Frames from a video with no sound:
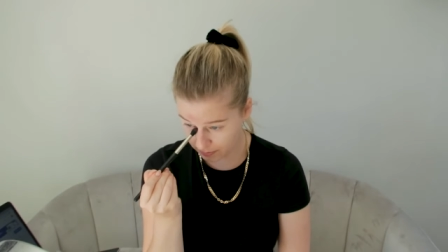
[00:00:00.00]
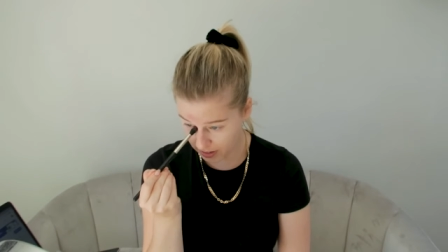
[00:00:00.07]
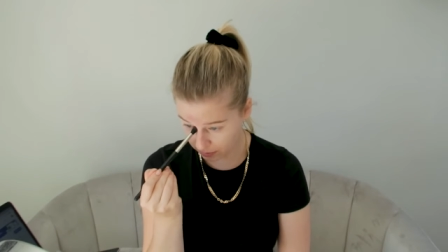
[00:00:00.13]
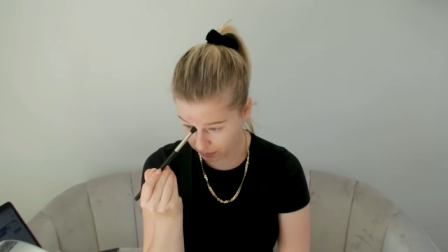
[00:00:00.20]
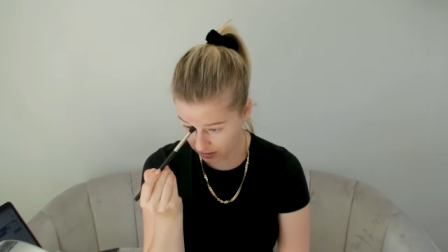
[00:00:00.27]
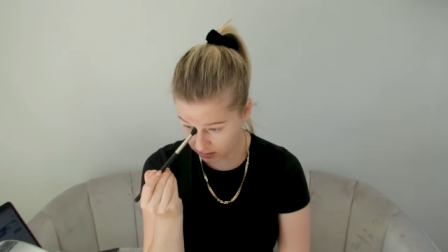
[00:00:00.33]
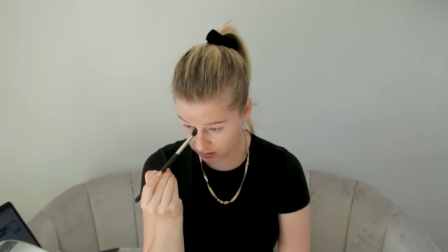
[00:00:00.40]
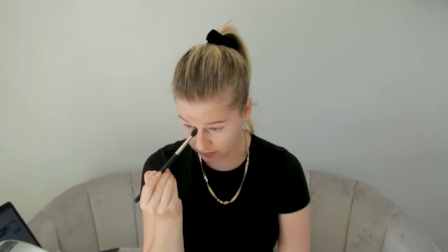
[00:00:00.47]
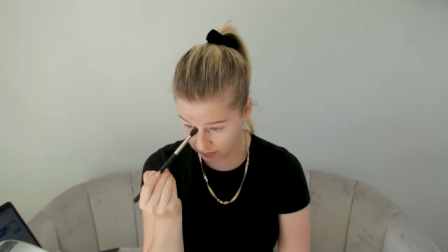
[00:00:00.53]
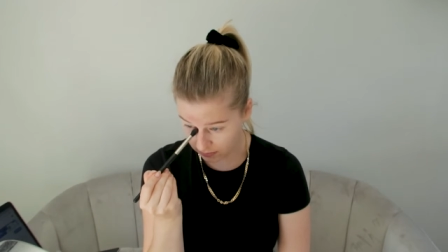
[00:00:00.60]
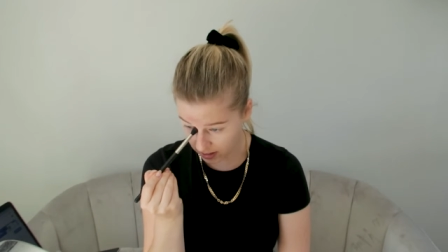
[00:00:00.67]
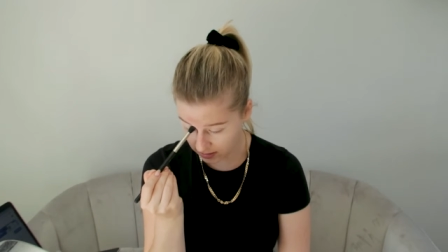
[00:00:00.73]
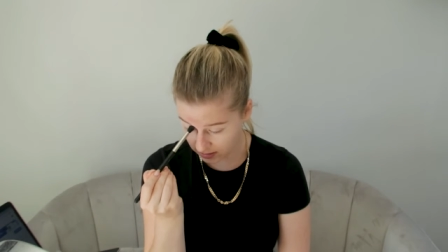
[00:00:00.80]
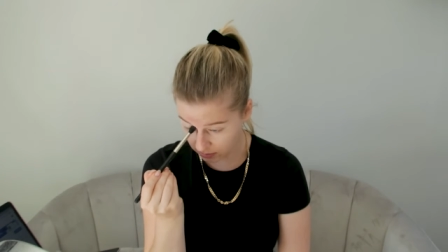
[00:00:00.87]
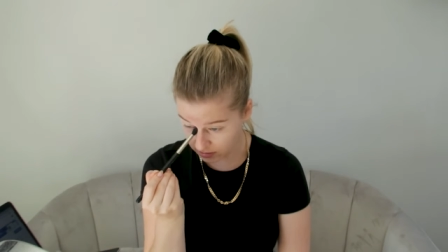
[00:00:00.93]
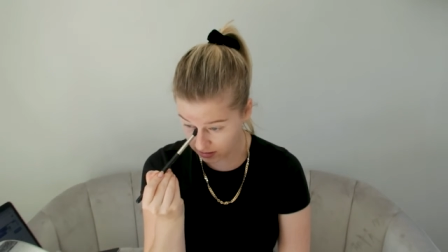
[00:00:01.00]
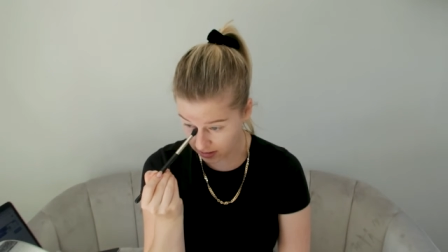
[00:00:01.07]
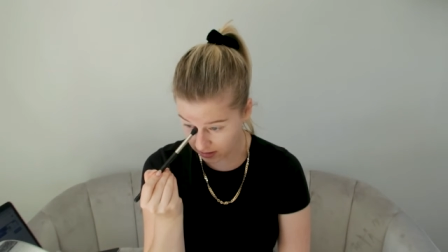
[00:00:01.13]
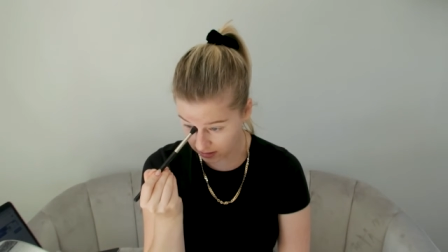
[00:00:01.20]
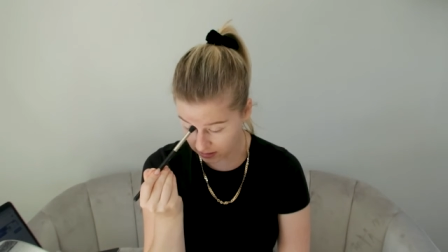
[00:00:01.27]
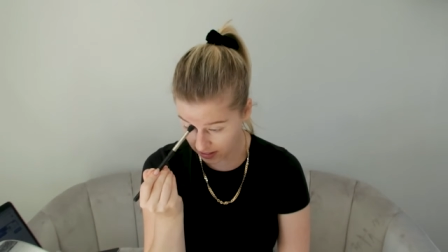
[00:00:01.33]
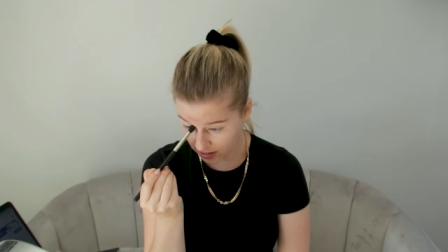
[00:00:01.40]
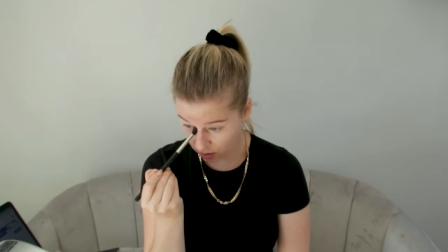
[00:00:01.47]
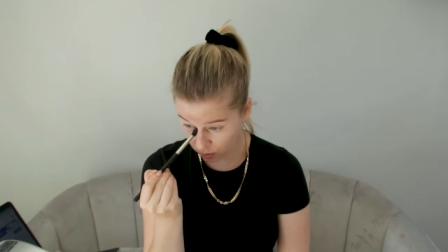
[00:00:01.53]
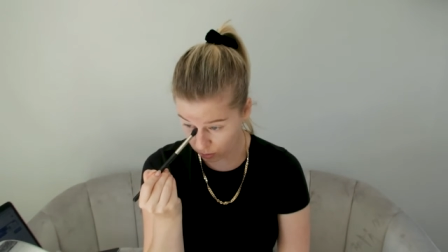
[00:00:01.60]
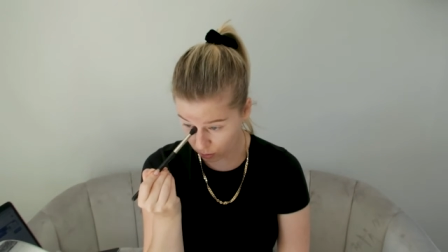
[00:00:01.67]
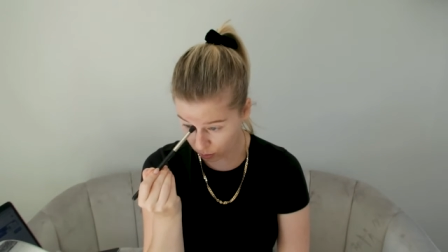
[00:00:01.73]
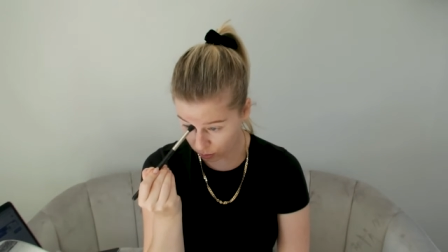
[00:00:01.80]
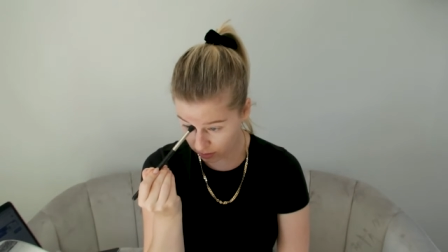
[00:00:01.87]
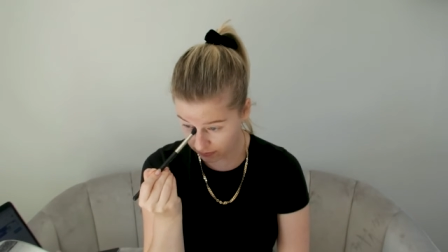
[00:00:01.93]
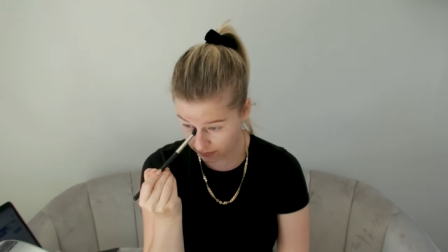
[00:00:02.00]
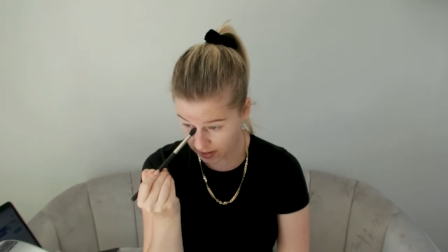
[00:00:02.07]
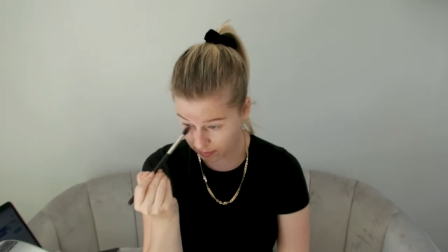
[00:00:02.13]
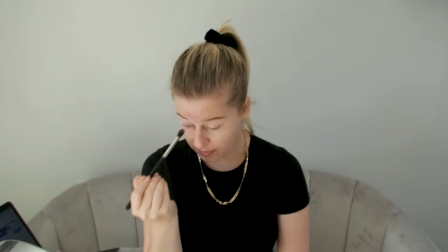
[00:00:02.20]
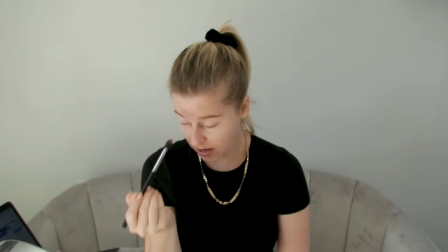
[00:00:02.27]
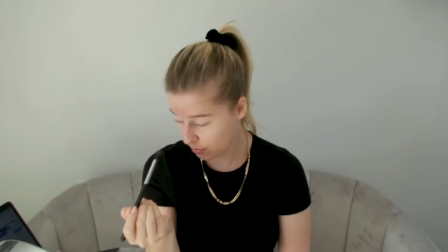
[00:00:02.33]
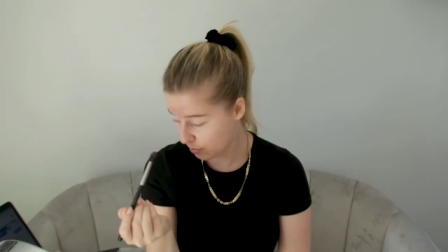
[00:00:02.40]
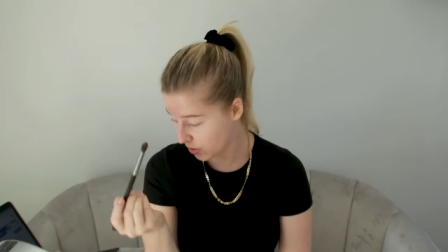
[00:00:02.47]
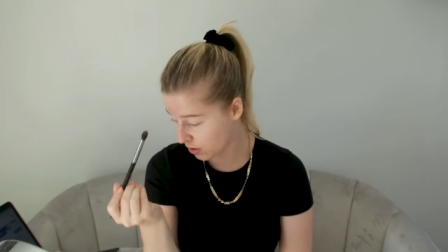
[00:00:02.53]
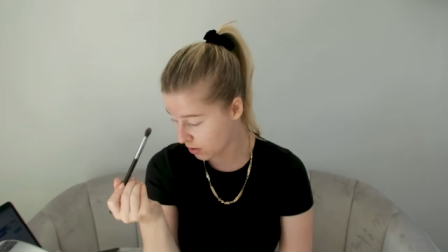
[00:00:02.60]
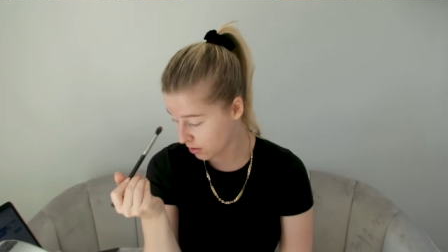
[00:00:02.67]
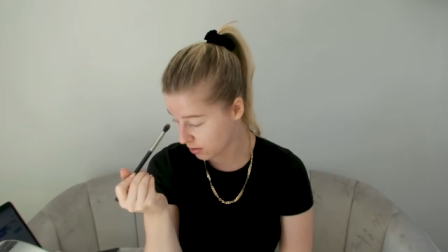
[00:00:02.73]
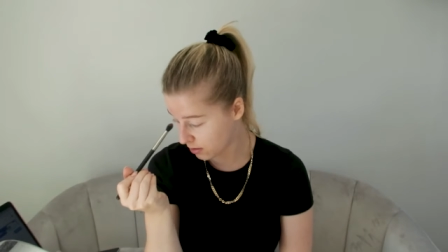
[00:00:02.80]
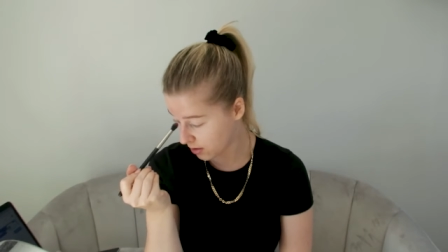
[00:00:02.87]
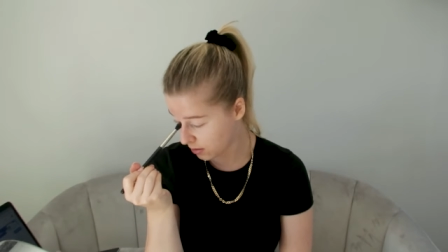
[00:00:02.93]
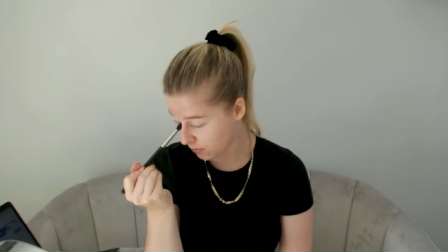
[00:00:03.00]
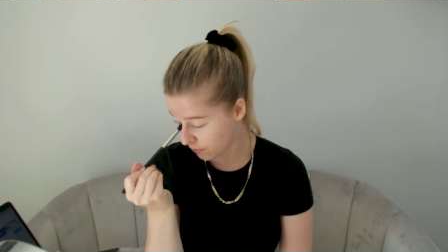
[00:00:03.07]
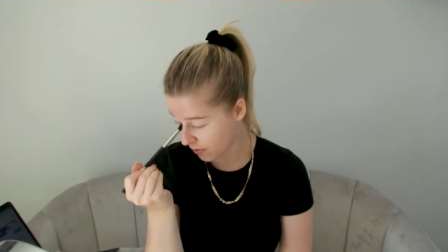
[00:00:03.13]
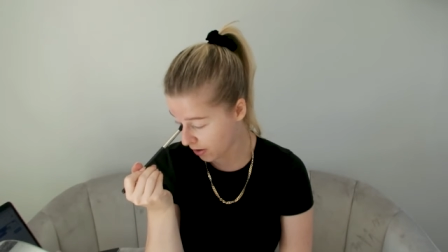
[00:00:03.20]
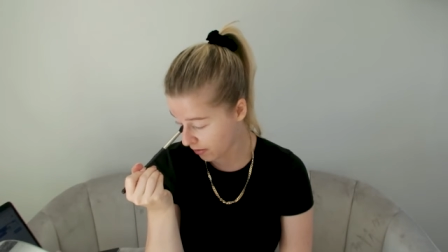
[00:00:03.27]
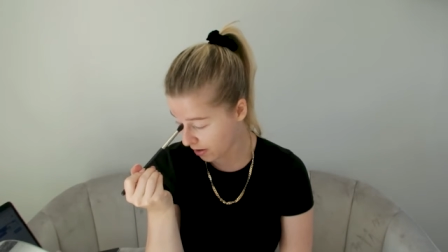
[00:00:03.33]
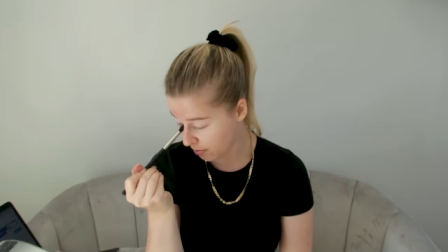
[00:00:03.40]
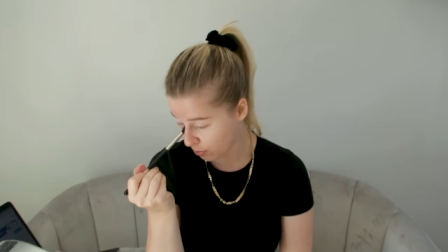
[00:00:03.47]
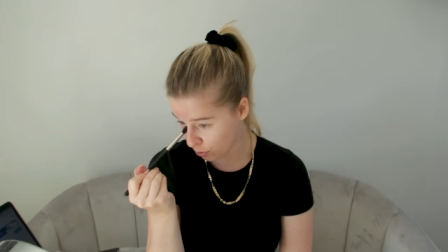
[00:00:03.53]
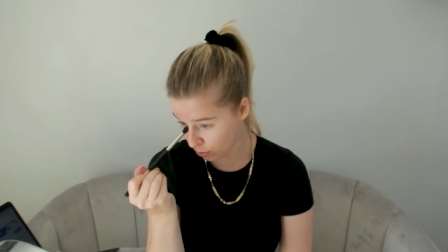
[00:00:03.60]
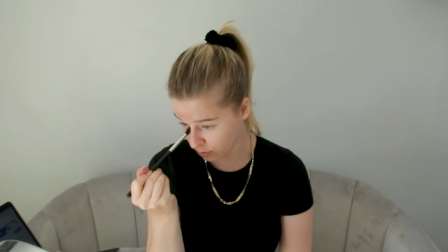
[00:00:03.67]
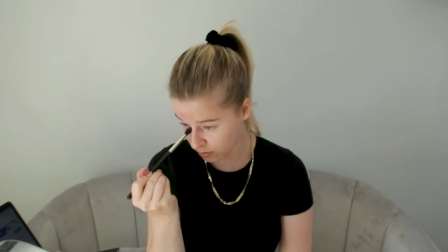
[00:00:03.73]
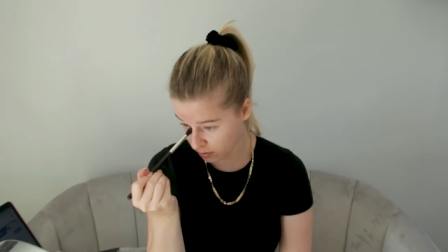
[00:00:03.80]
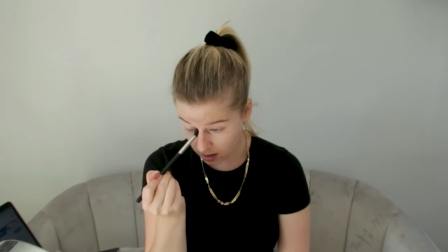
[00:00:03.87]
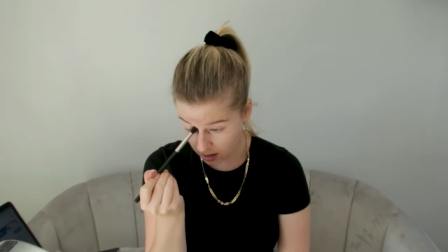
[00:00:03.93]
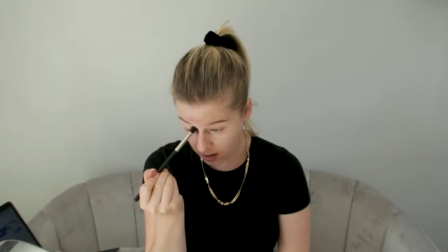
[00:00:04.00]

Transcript: big piece of advice I would say take on all the feedback because it's very important.